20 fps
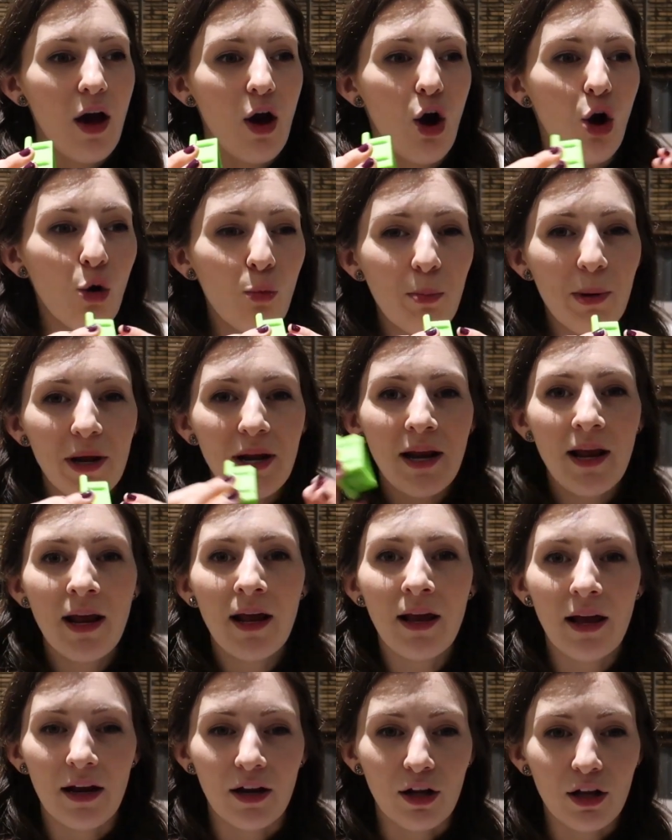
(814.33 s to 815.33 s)

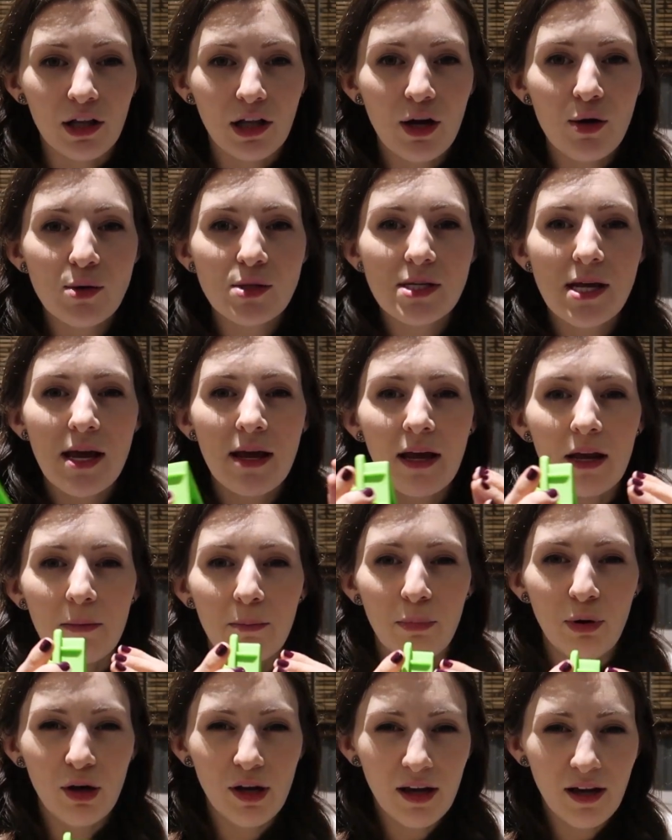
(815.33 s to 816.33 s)
opening and closing
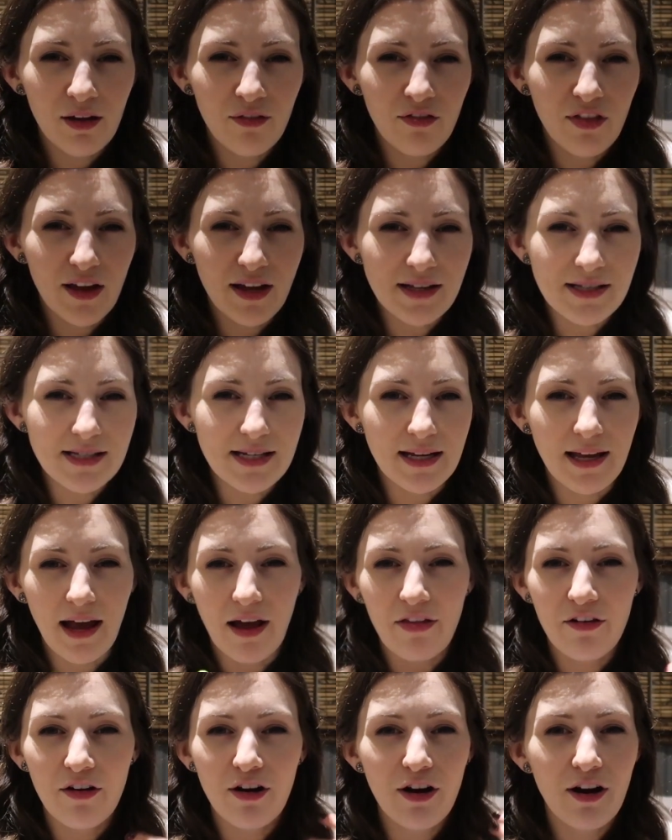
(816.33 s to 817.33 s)
and putting of things
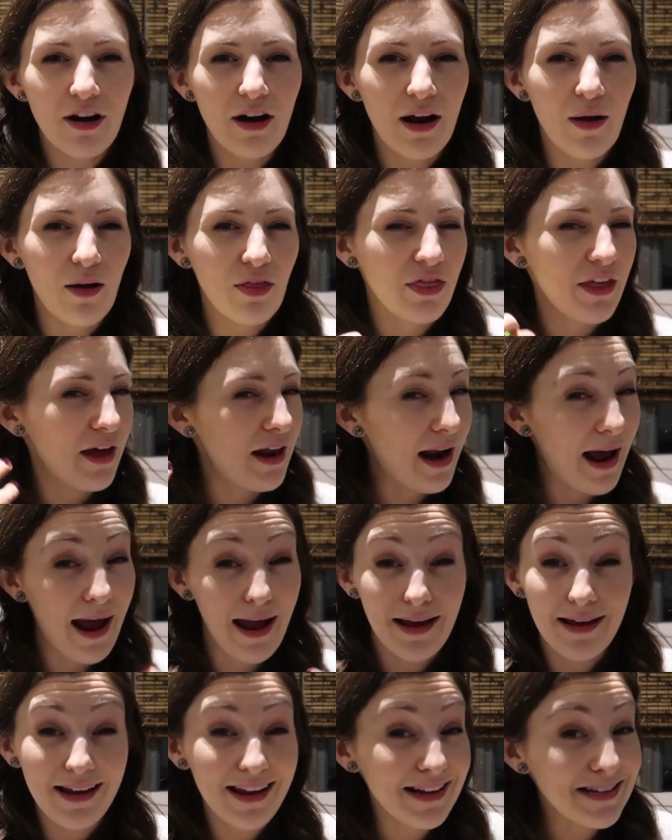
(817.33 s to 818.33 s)
together that
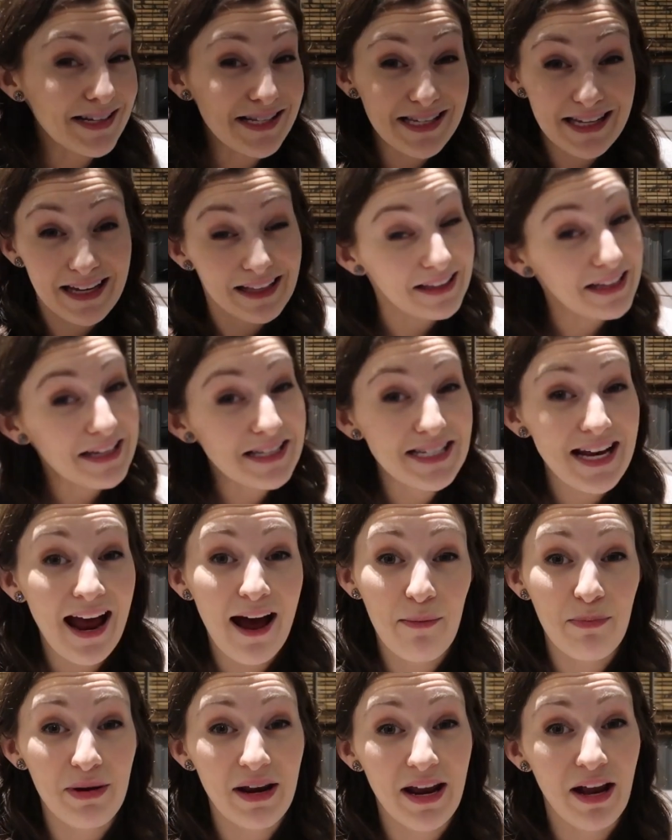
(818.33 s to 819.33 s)
I can see at least
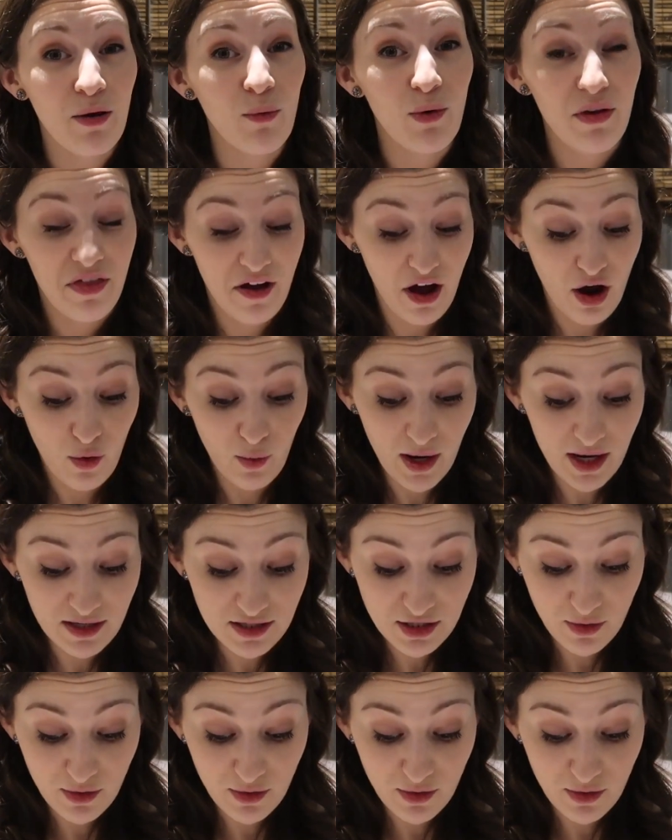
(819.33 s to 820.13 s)
happening with Owen.